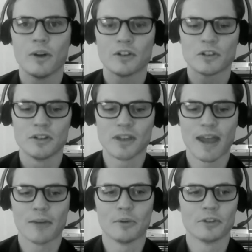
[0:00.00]
questions
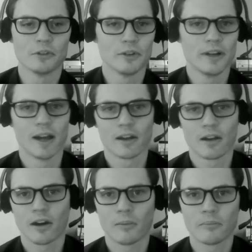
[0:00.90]
at
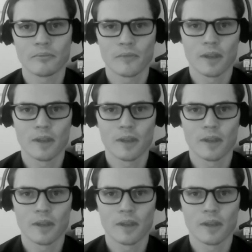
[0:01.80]
Pursuitery.com